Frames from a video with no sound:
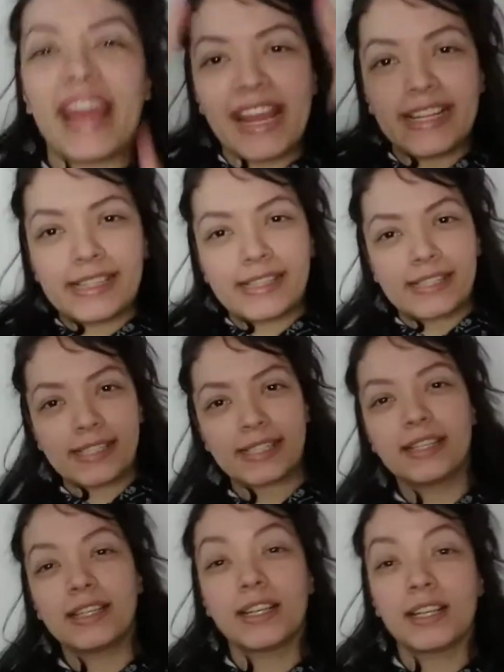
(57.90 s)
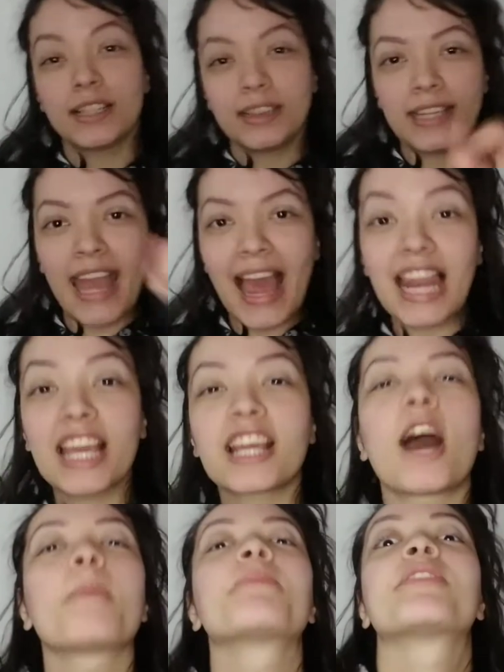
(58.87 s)
8. The
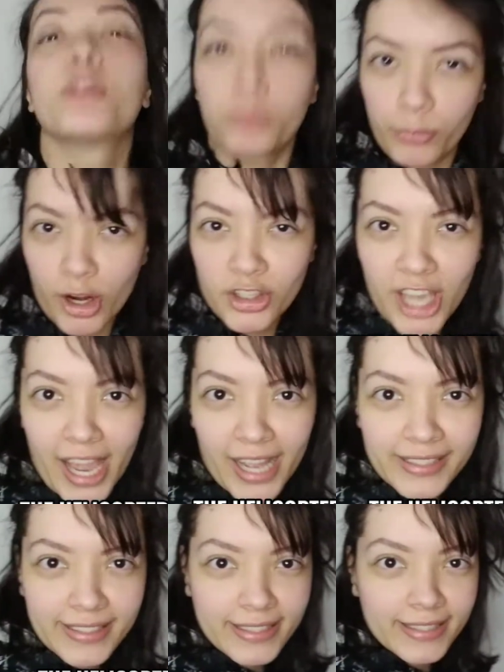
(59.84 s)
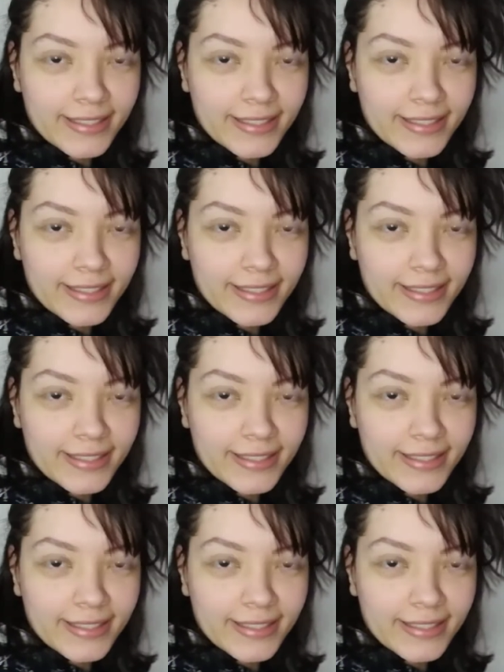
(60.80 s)
helicopter project.